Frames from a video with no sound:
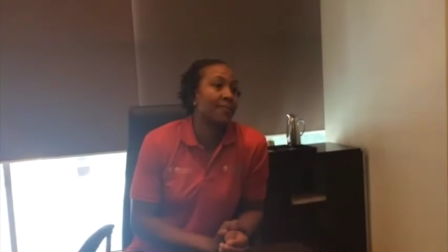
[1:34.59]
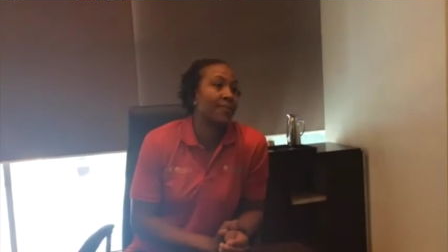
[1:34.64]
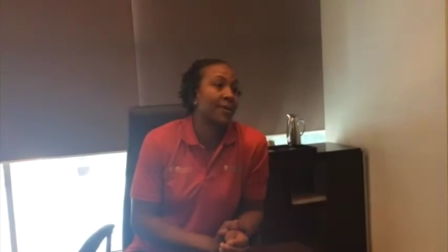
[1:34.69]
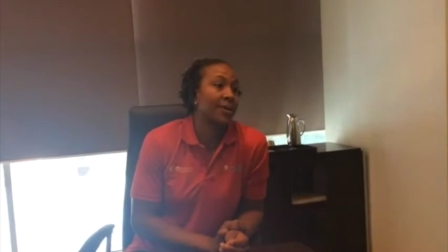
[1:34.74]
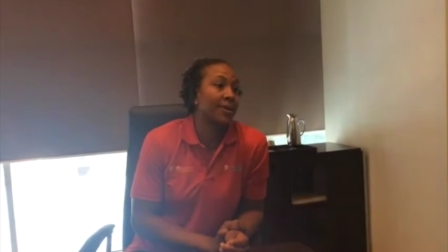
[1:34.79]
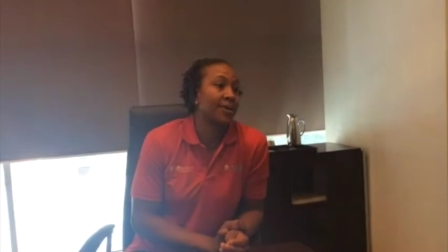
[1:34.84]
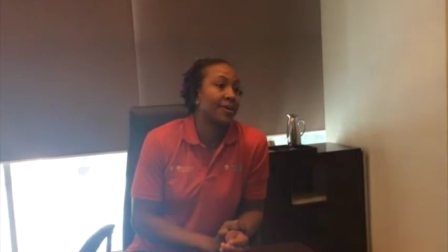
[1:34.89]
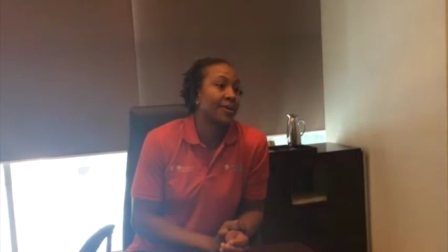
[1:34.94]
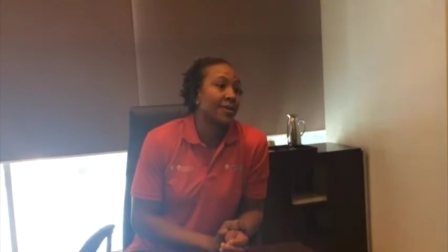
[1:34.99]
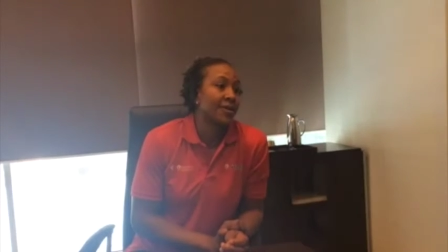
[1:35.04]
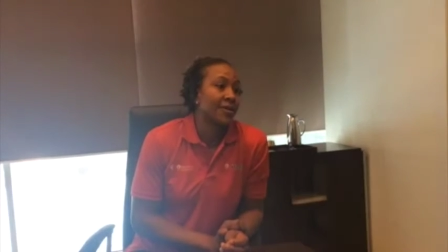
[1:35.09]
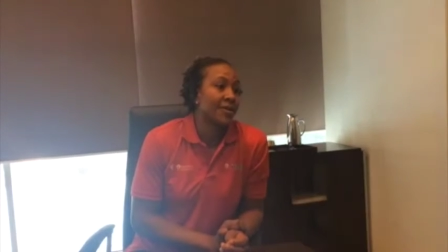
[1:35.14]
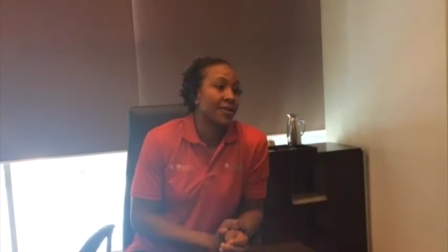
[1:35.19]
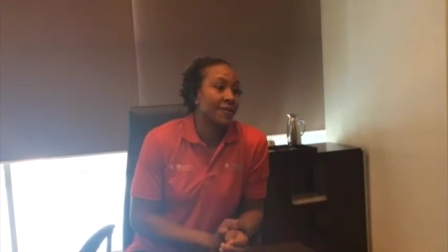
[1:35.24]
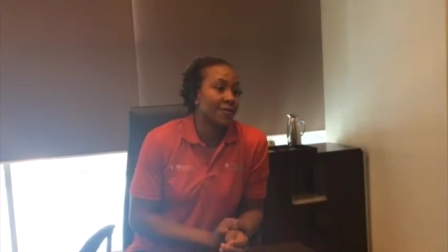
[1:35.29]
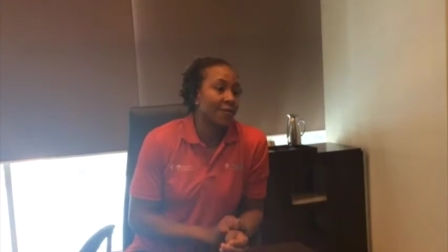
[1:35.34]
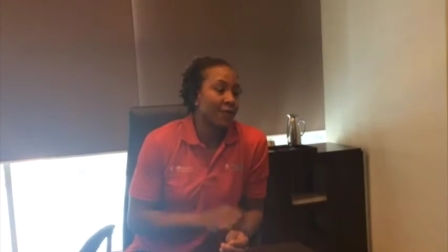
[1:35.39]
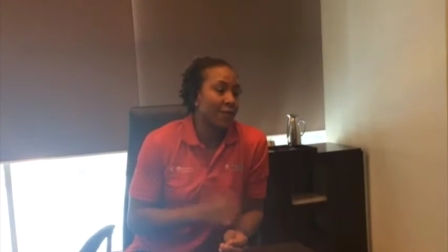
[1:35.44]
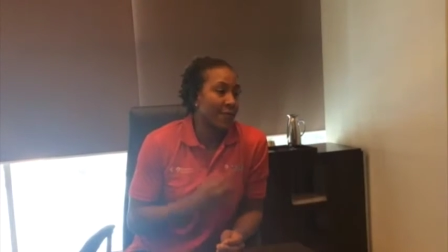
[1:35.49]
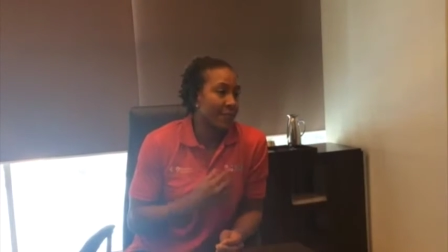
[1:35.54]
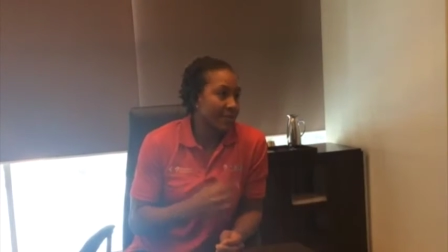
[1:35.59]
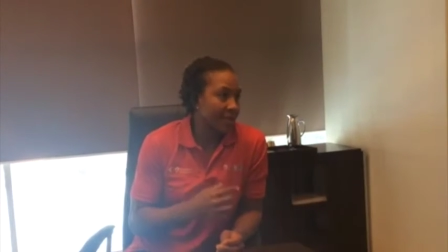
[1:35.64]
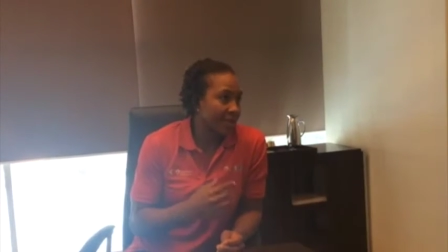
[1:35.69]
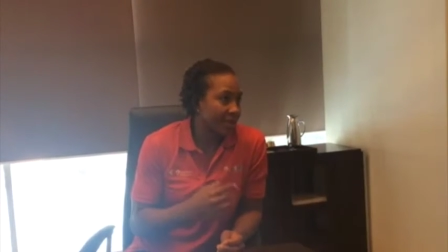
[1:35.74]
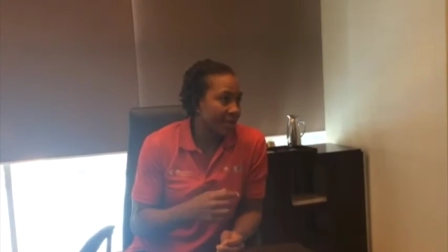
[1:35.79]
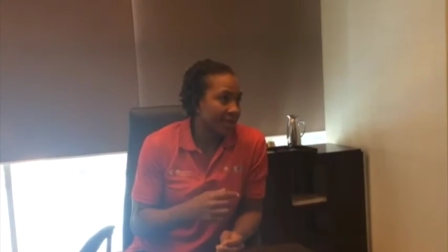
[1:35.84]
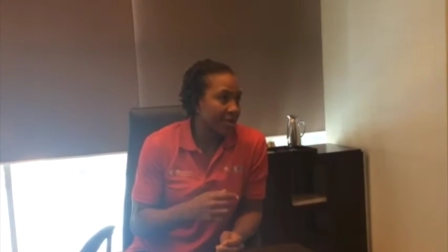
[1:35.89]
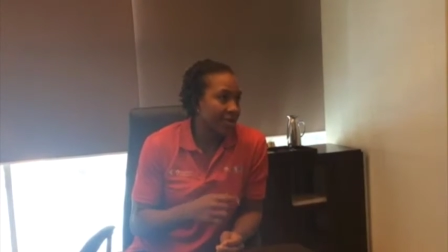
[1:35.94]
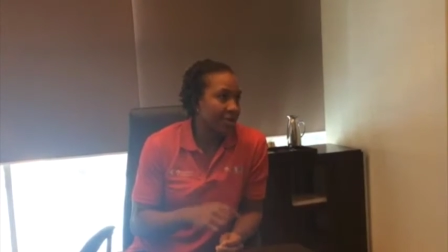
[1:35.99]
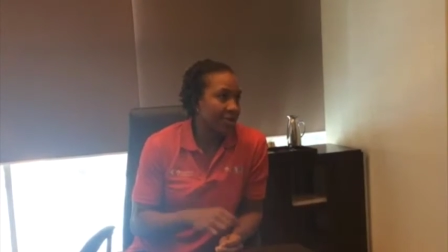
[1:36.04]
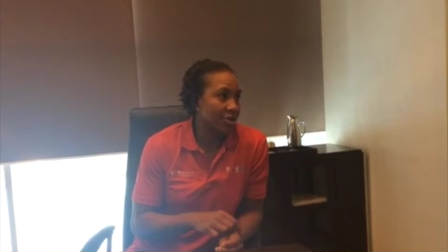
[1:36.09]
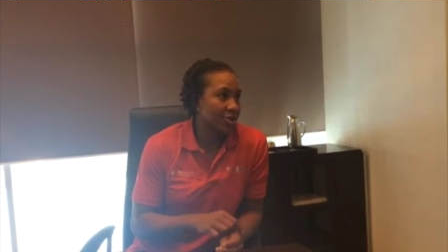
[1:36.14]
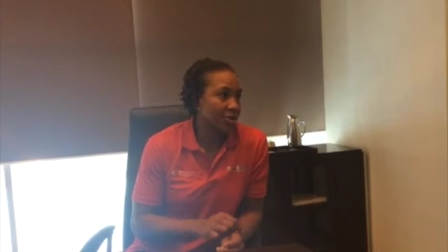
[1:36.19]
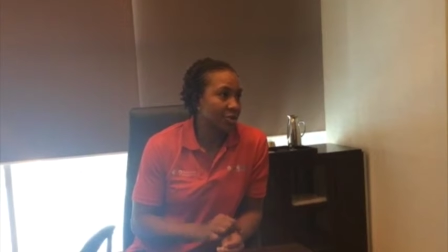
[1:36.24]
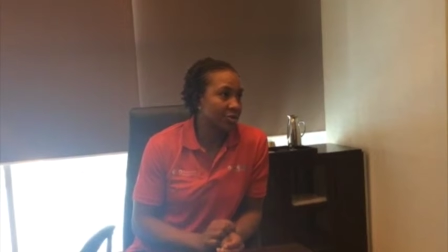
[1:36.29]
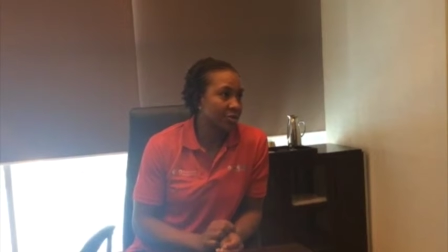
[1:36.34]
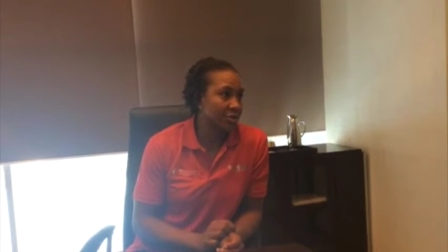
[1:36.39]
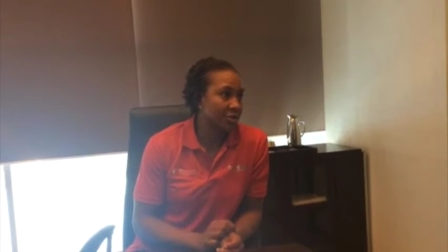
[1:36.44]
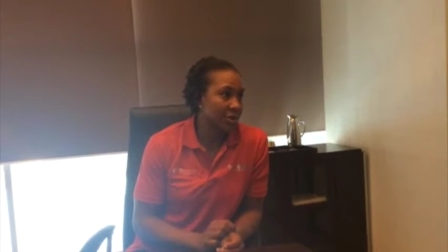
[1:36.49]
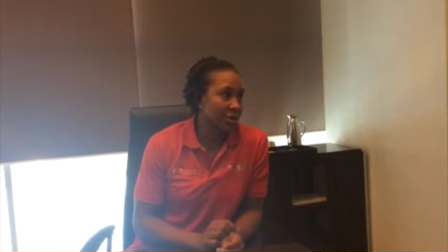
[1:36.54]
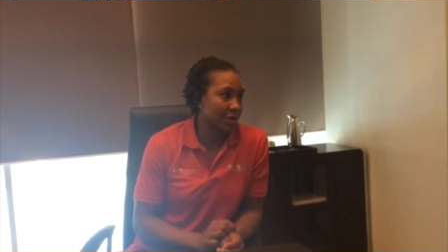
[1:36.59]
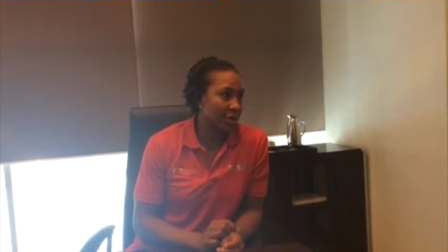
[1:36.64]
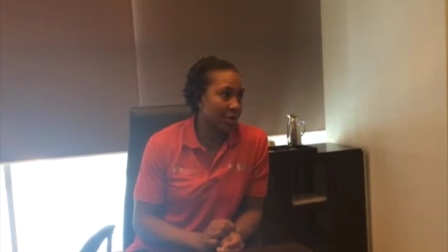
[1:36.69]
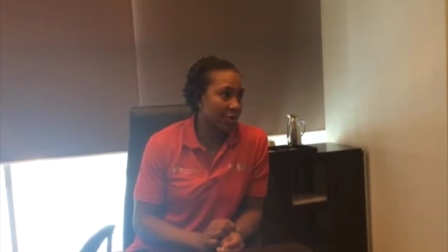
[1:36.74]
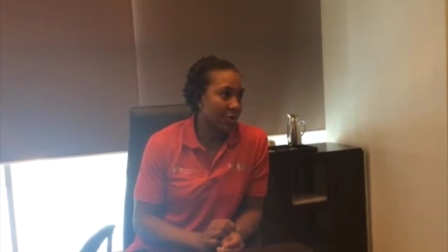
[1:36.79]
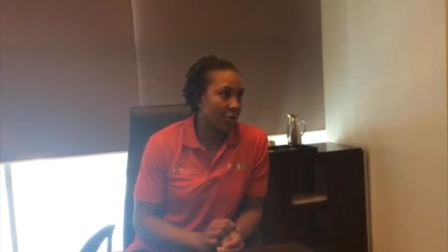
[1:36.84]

But for me, you know, it was a,